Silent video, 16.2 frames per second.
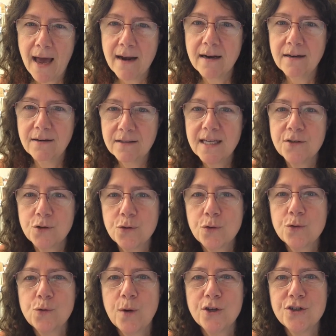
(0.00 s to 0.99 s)
it to answer those
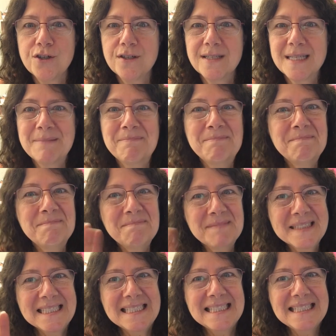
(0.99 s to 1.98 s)
questions.
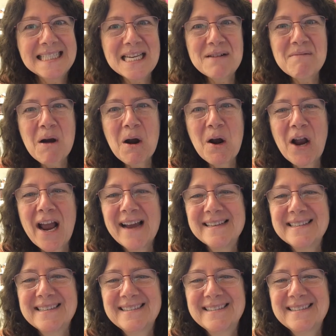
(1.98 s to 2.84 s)
See you tomorrow, guys.